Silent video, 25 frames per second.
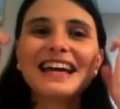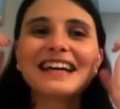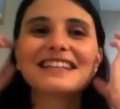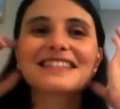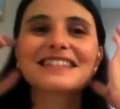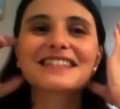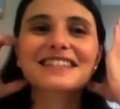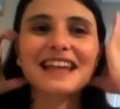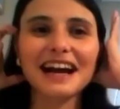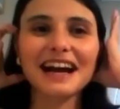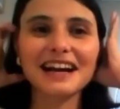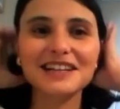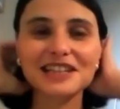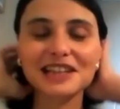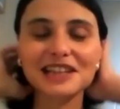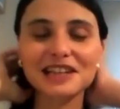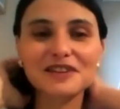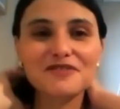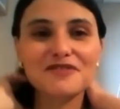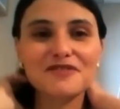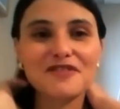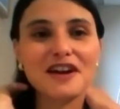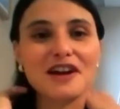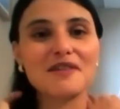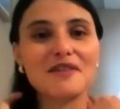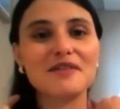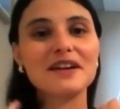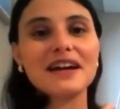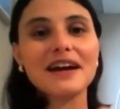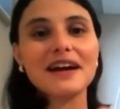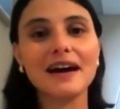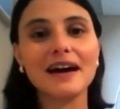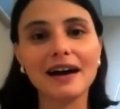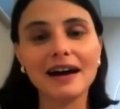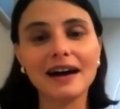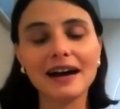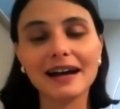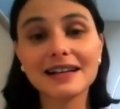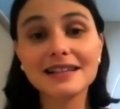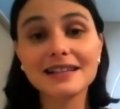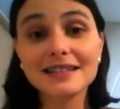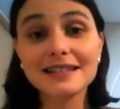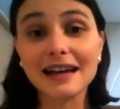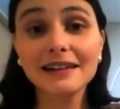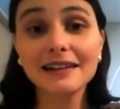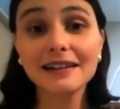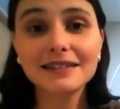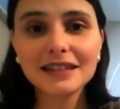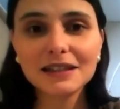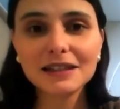it's actually a very uh,
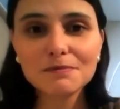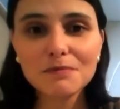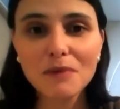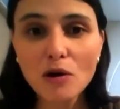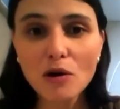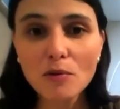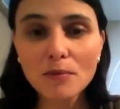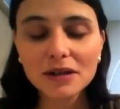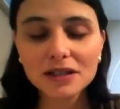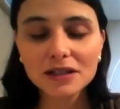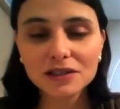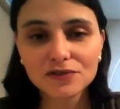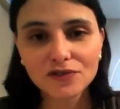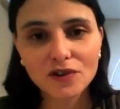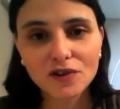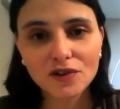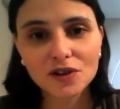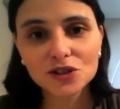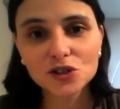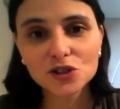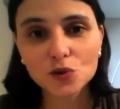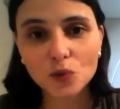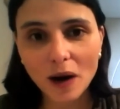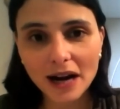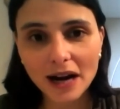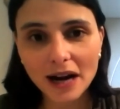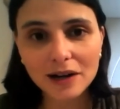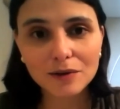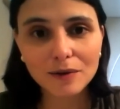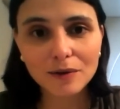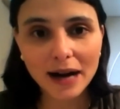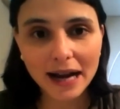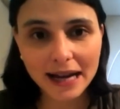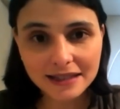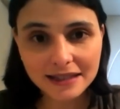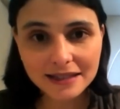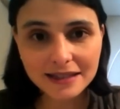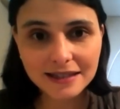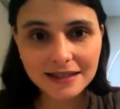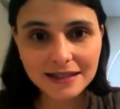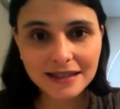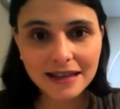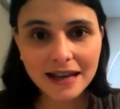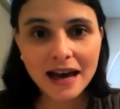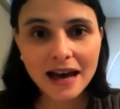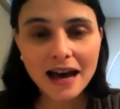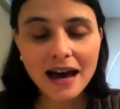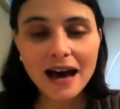exciting moment for dry reds.